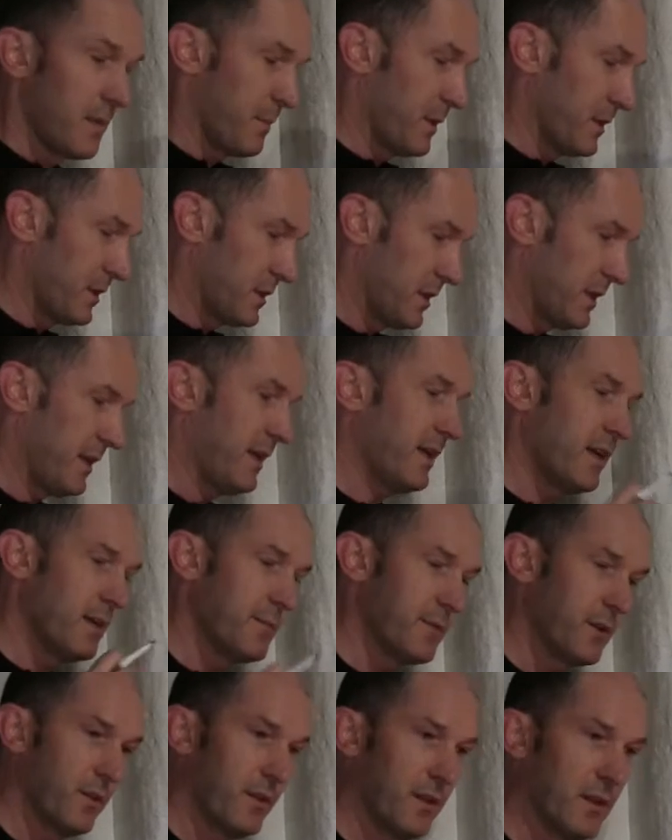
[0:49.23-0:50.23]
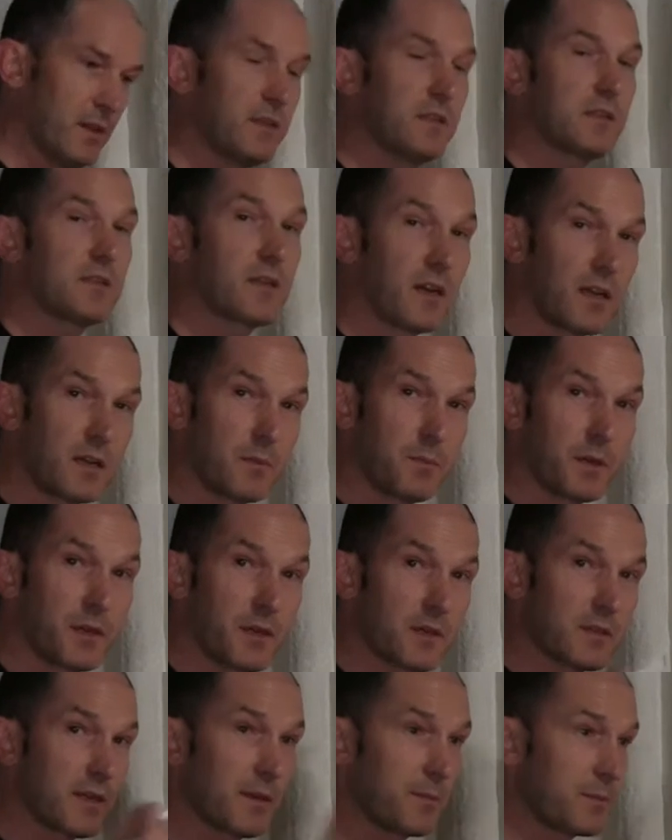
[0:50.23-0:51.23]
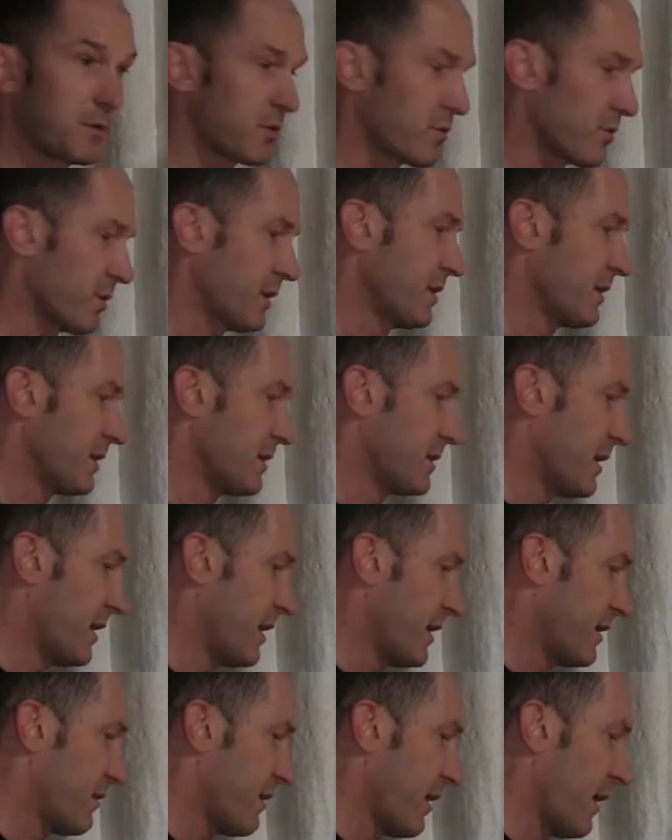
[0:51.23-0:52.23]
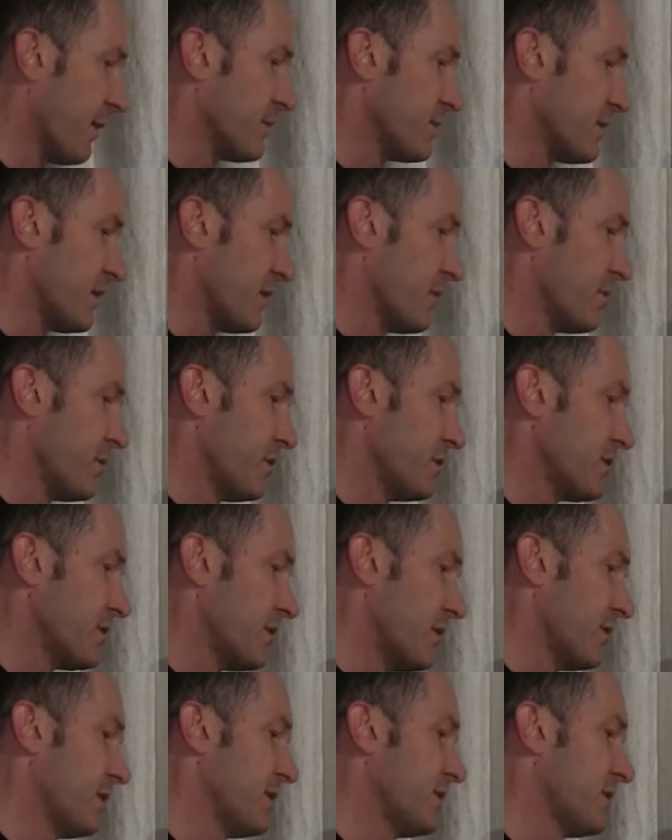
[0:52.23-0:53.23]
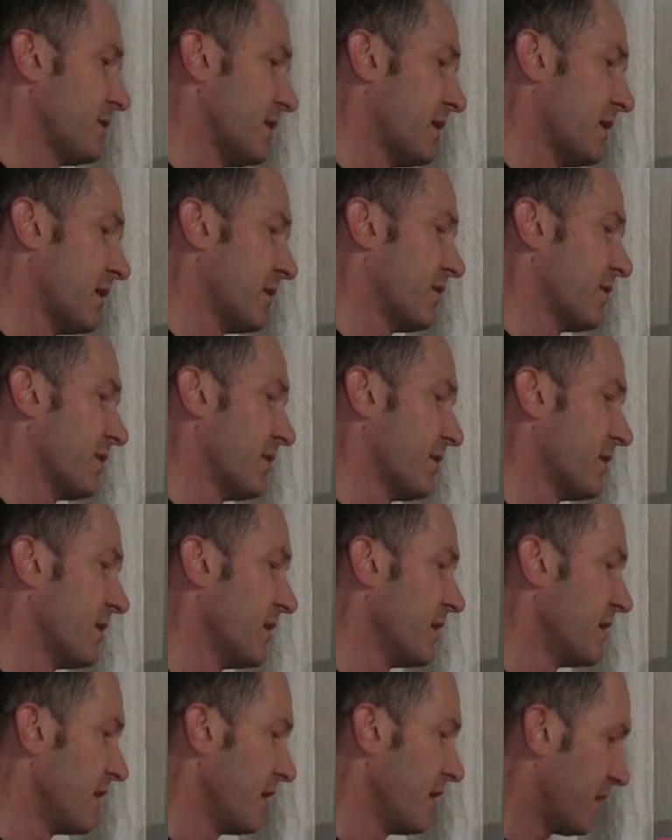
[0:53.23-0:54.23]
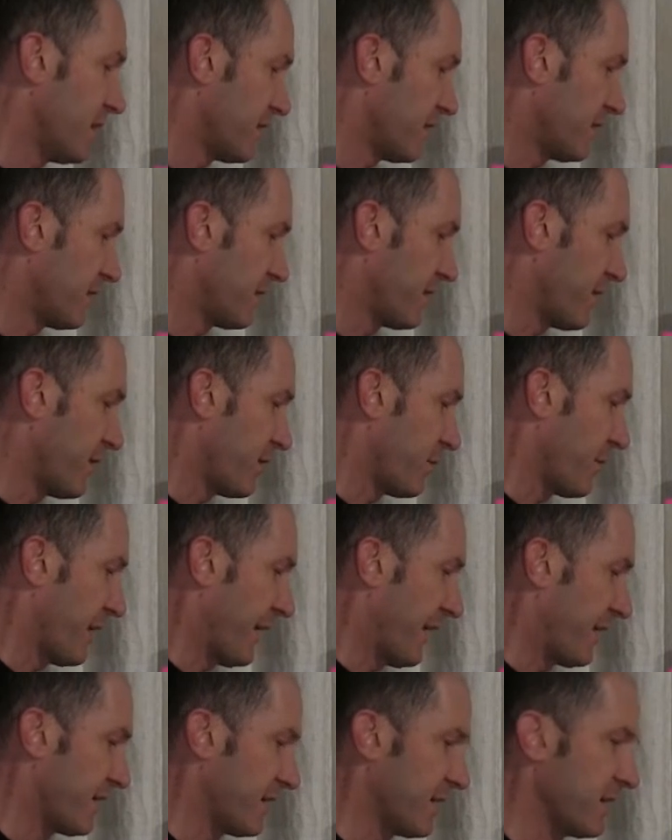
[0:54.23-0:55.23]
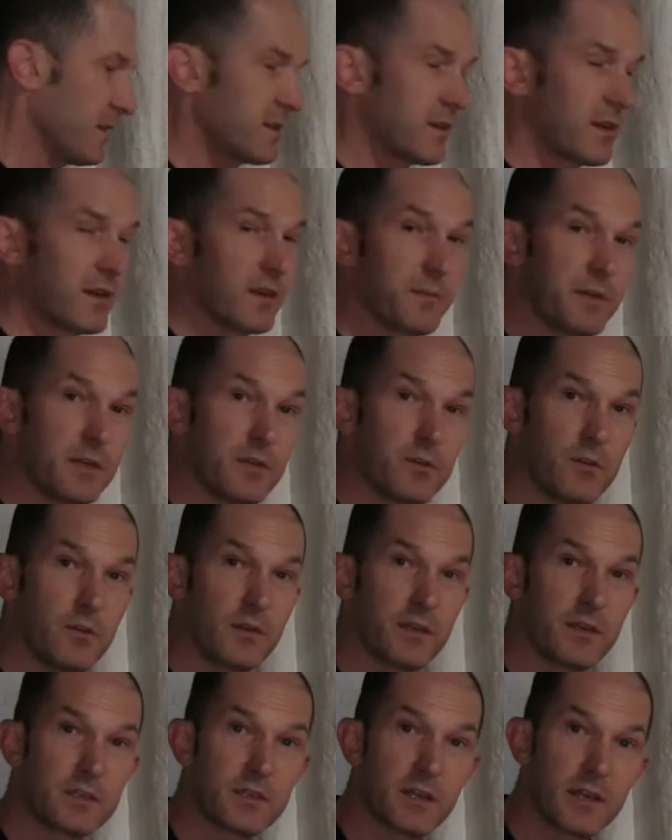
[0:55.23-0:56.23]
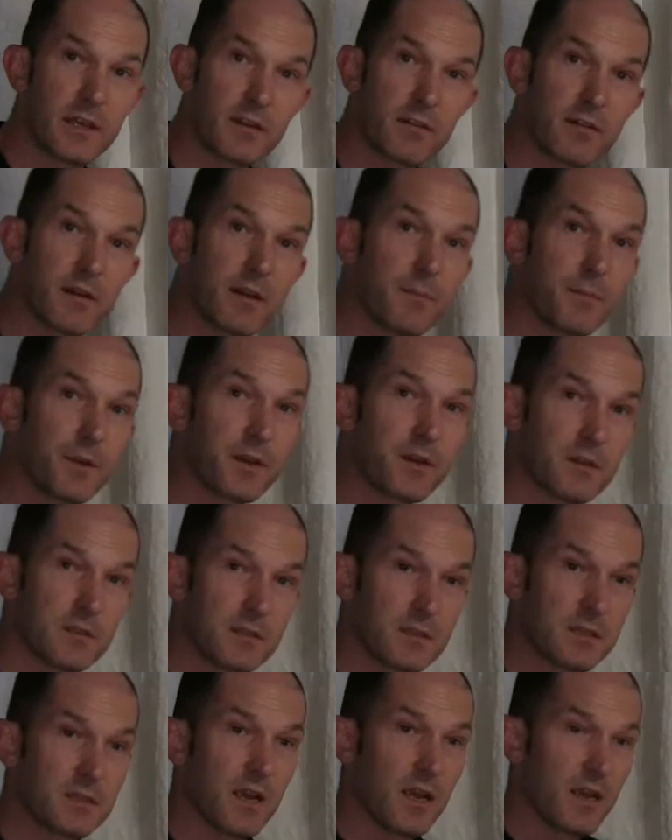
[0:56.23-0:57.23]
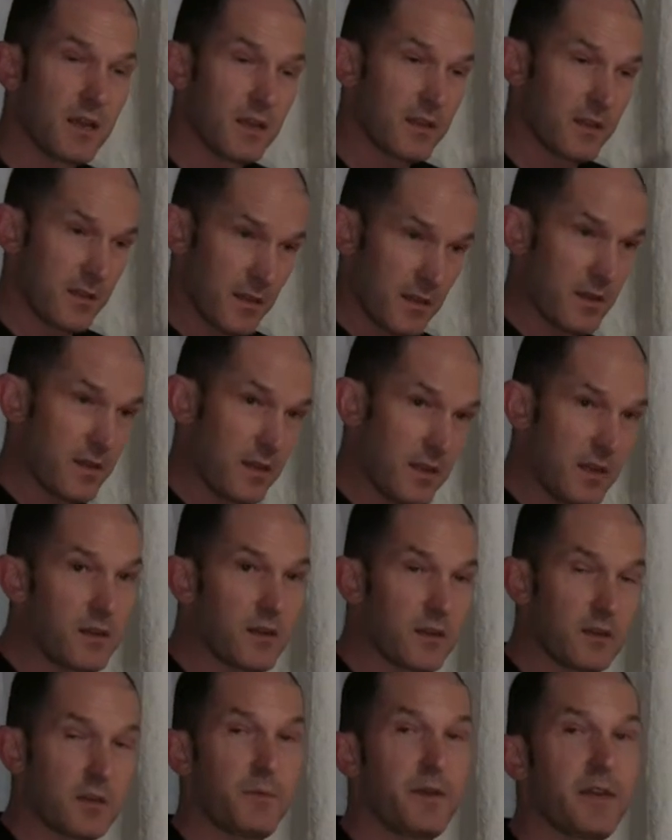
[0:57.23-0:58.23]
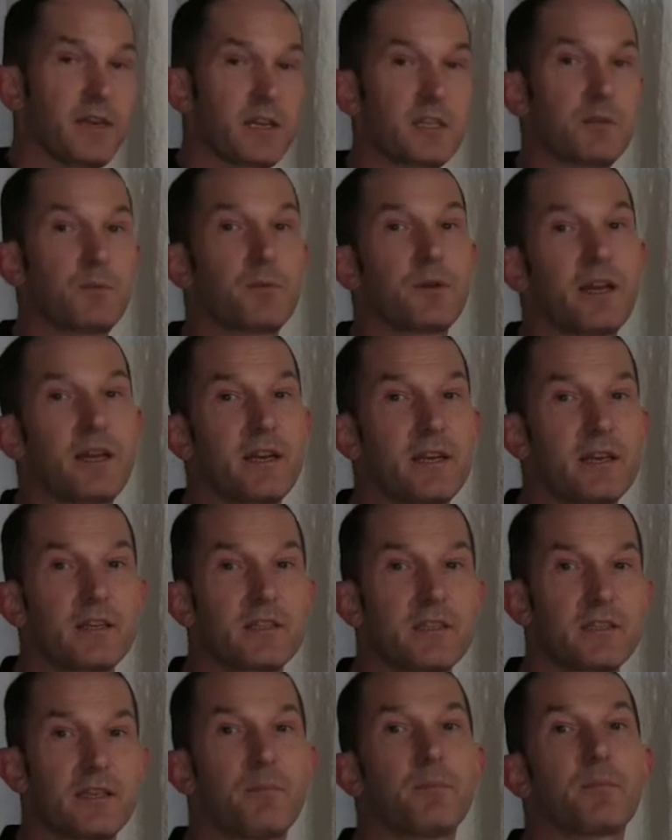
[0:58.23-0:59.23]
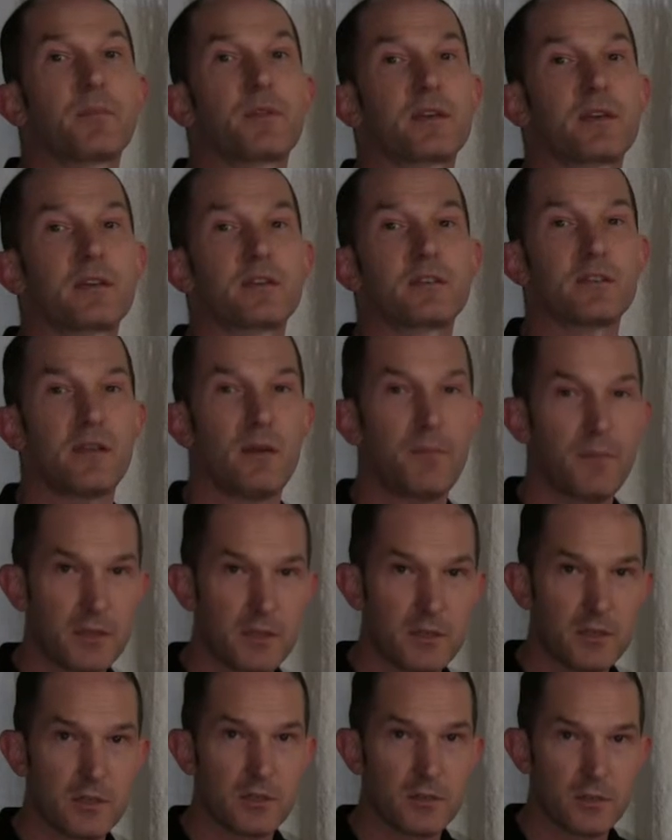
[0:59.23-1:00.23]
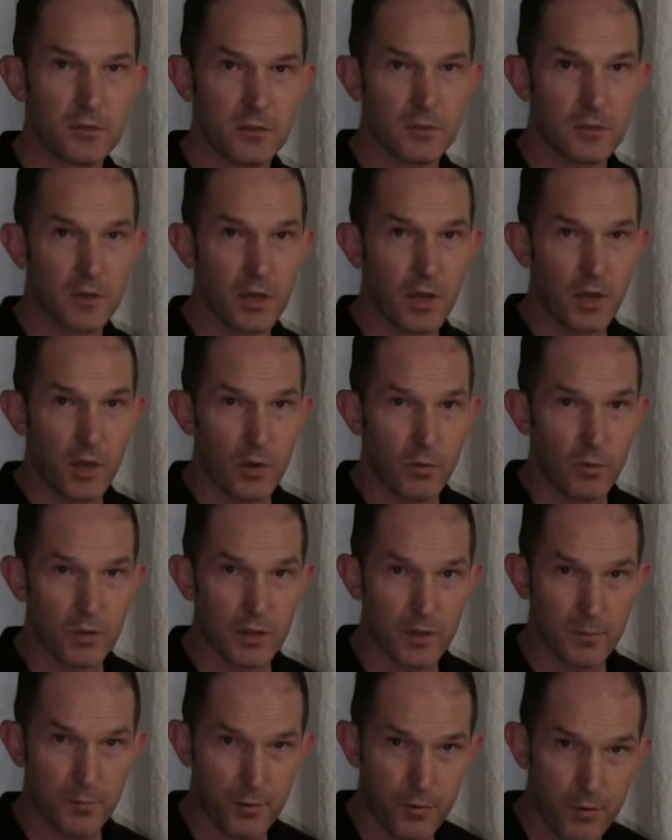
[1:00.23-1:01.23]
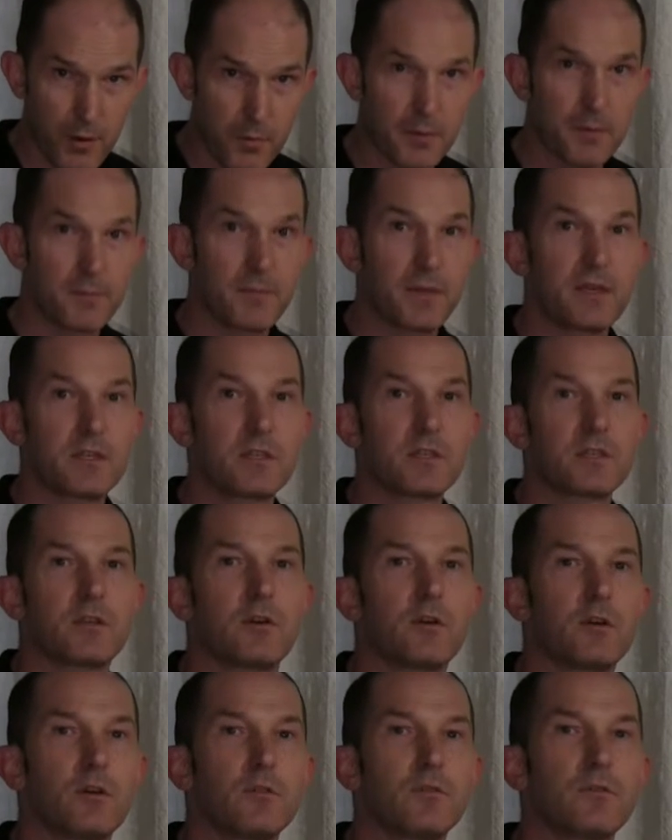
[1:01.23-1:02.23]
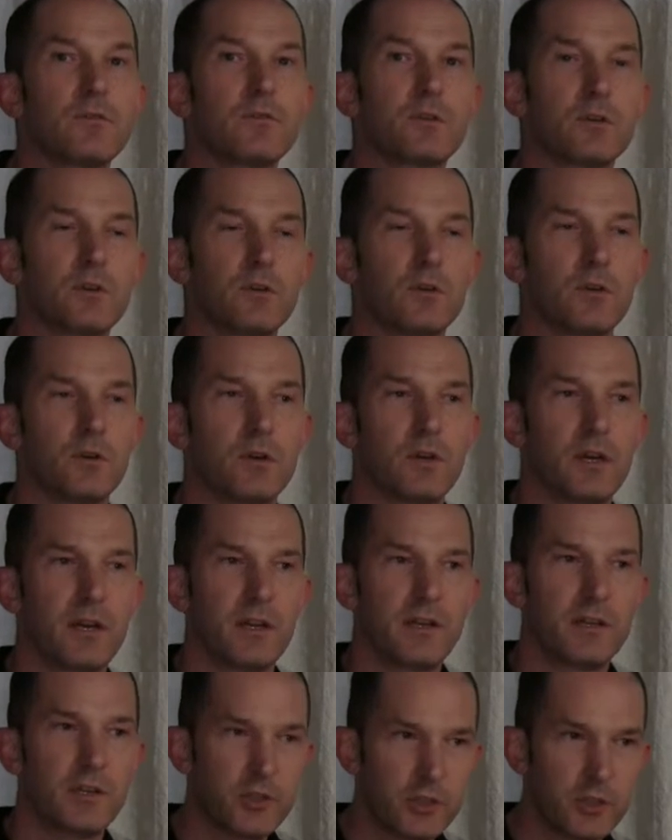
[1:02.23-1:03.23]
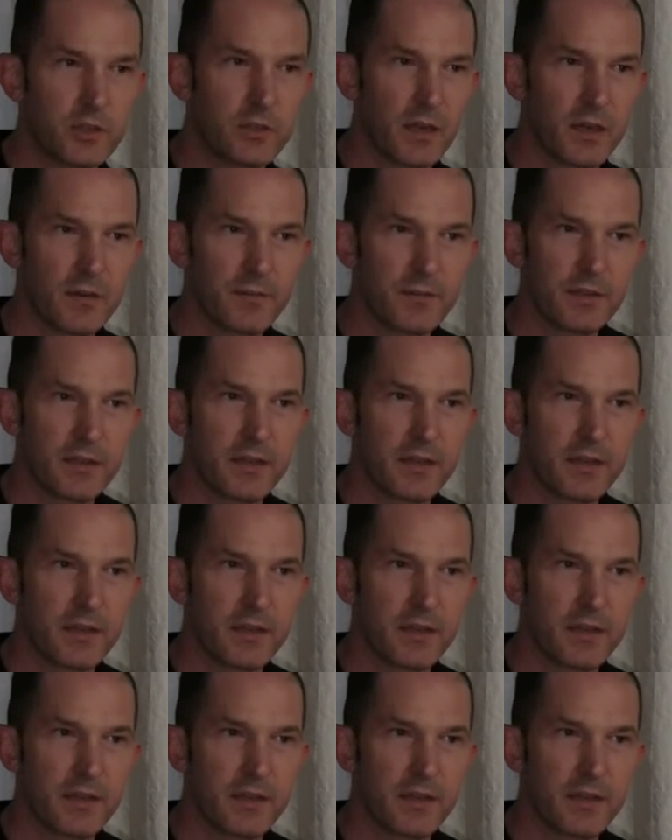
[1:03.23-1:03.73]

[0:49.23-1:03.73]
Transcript: But today I'm on this side because I'm drawing the diagram. So the person on this side of the little notepad is going to be drawing a diagram because they're going to be explaining something to do with a problem they solved or an issue they've